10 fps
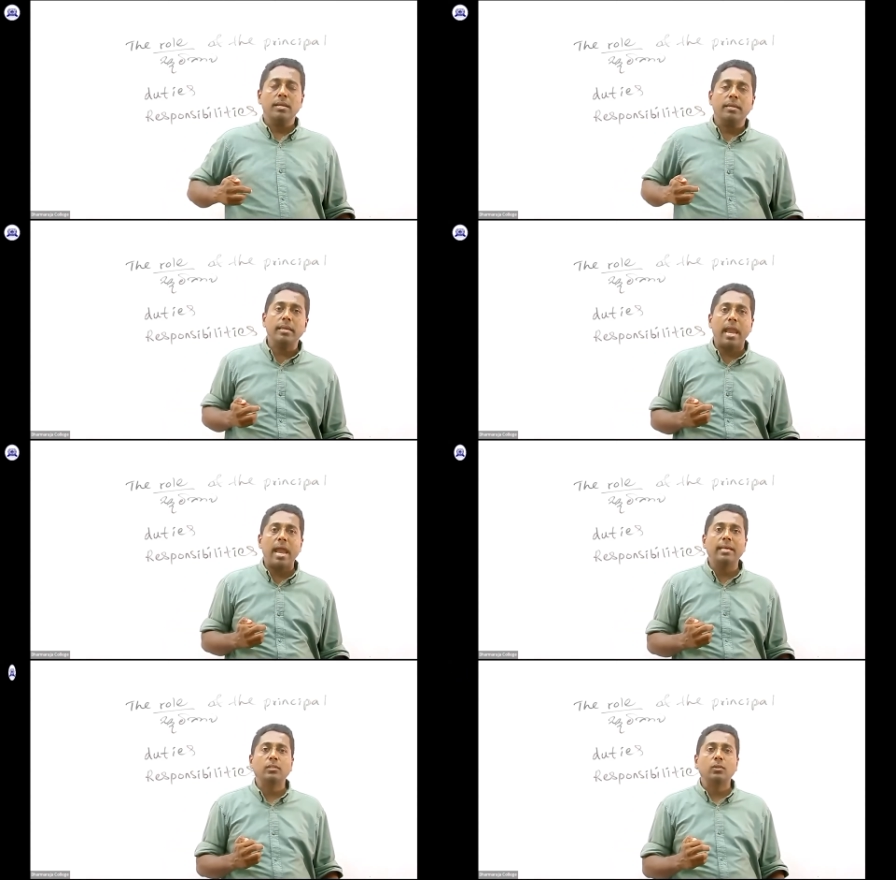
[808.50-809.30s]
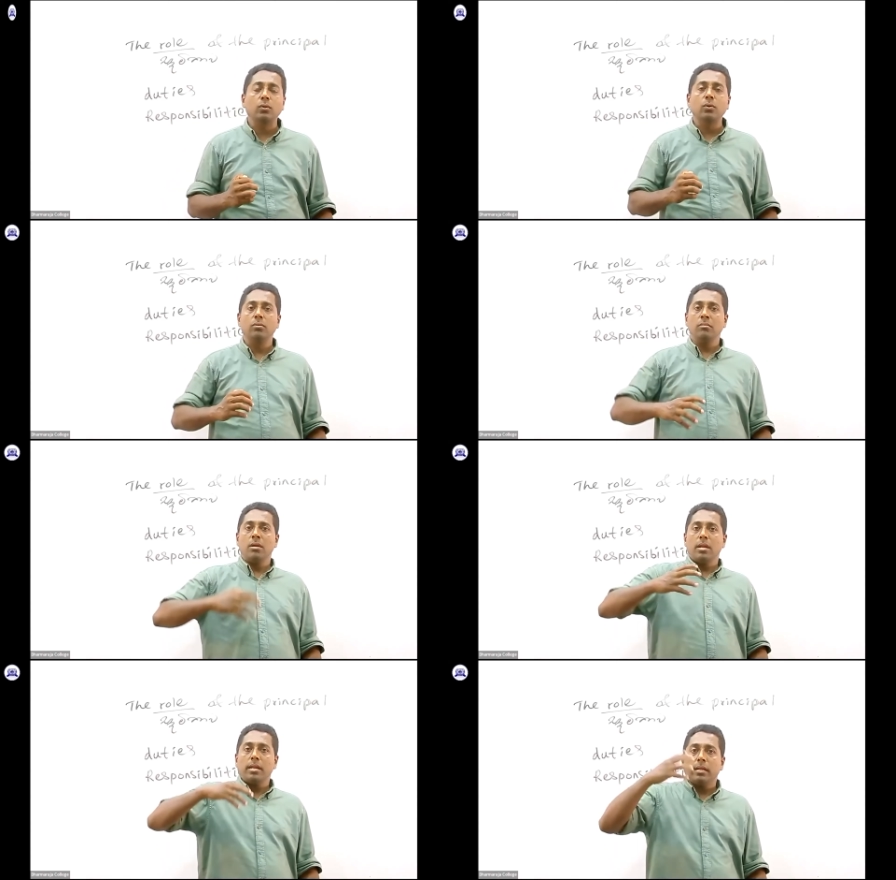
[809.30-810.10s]
He has to
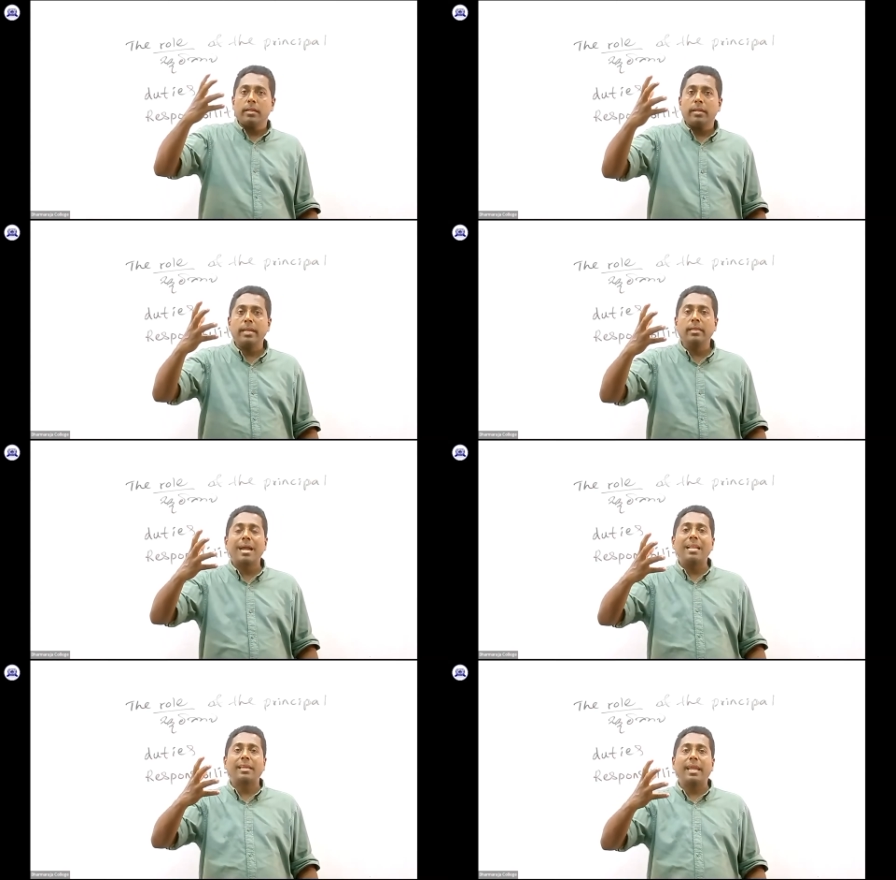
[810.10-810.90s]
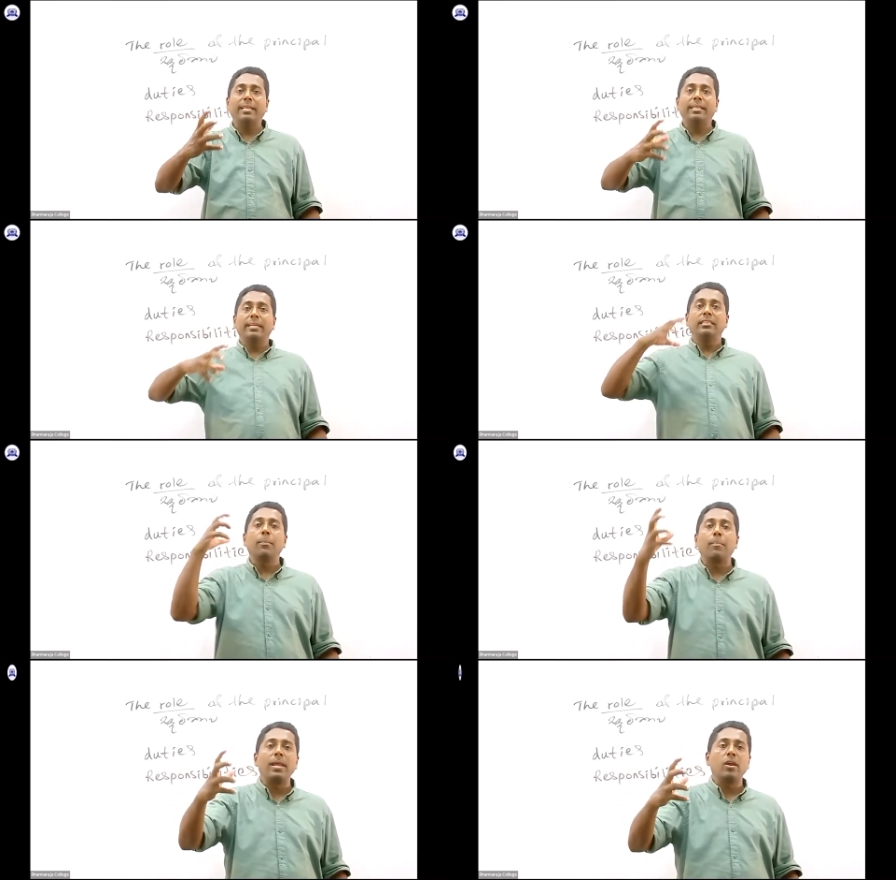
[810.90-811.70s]
inculcate the
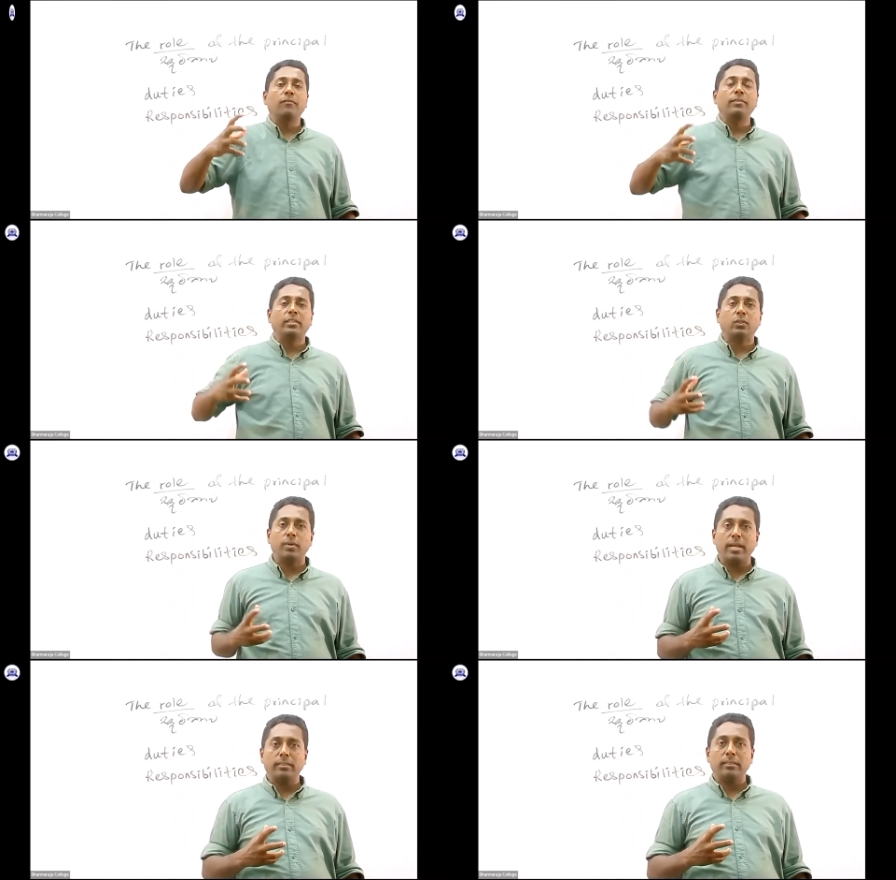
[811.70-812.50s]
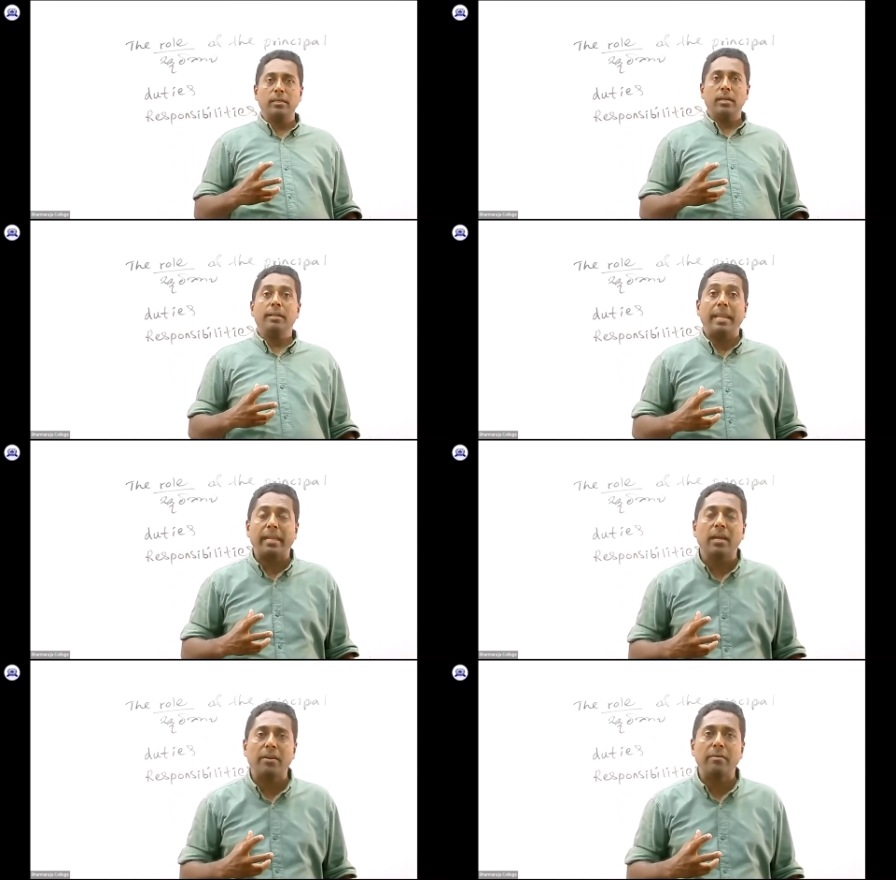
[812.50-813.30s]
discipline of the students,
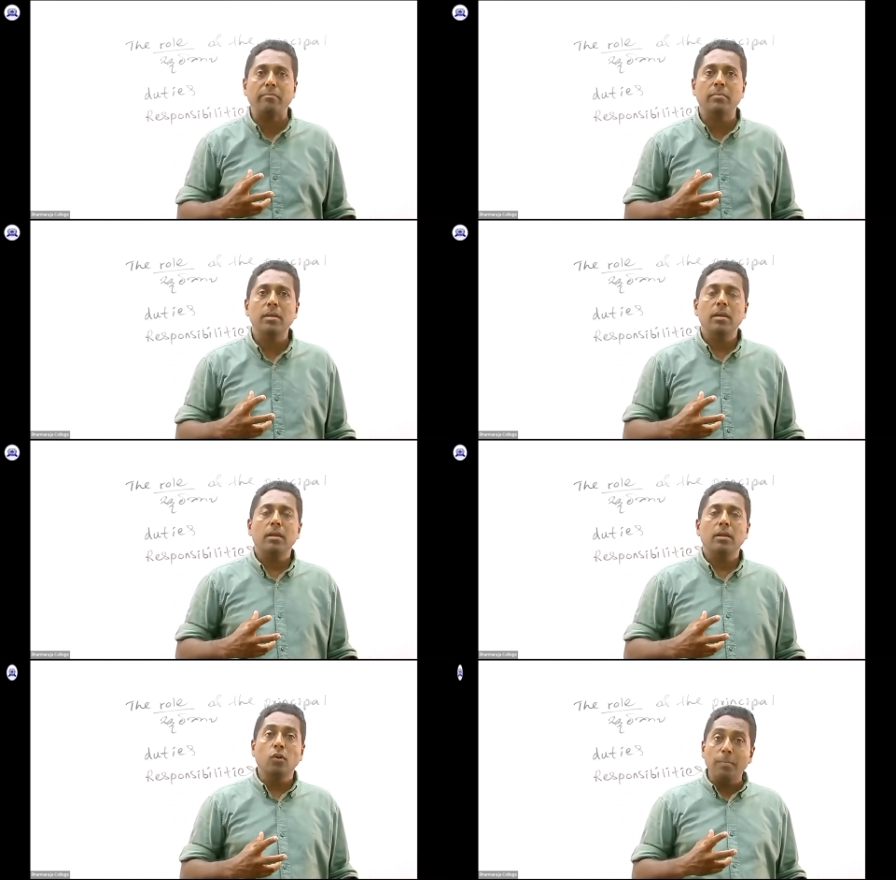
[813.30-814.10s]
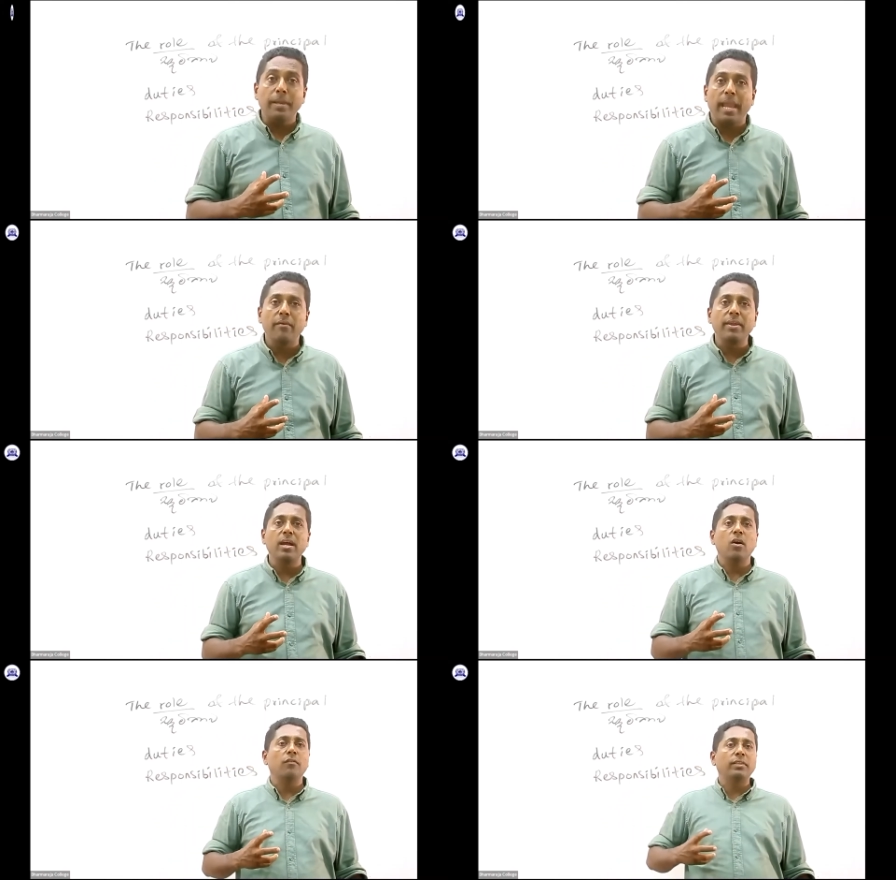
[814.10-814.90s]
decorum, good
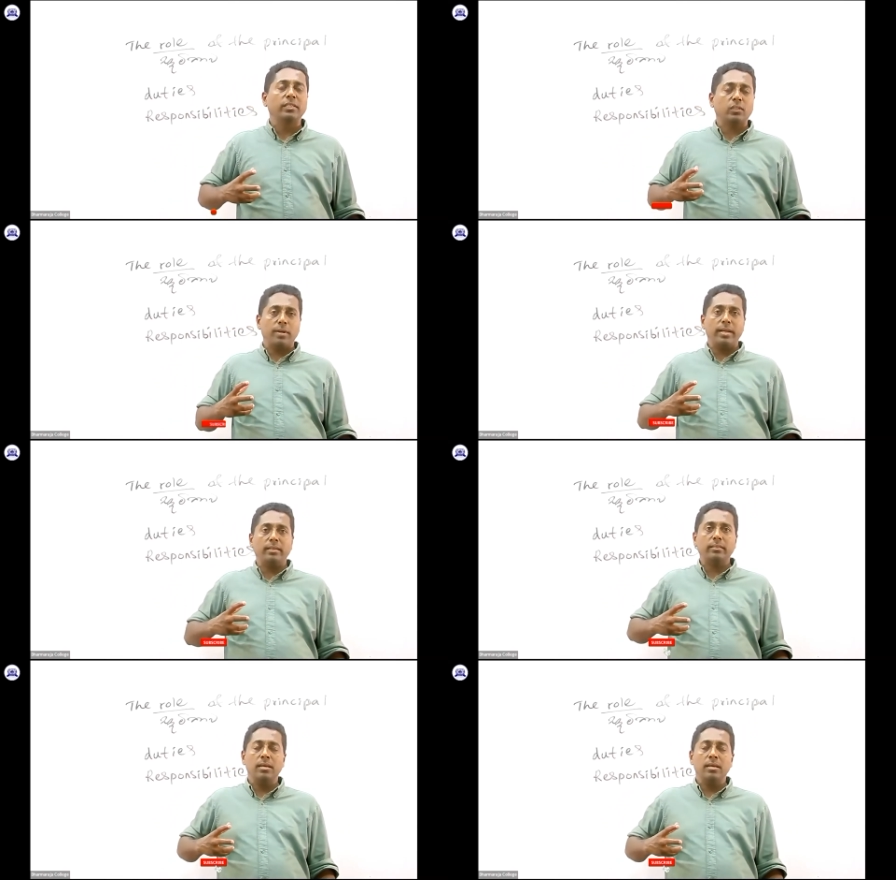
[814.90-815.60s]
behavior of the students.